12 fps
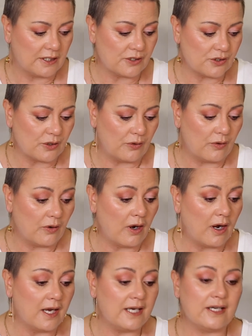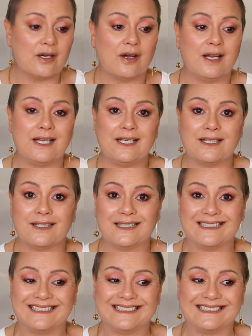So highly, highly
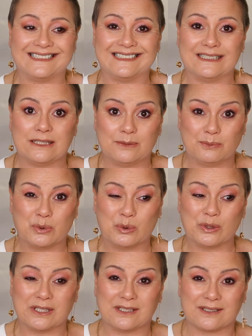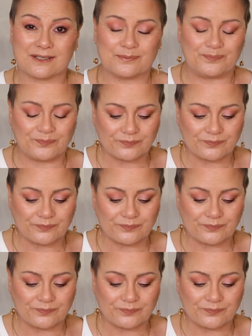important.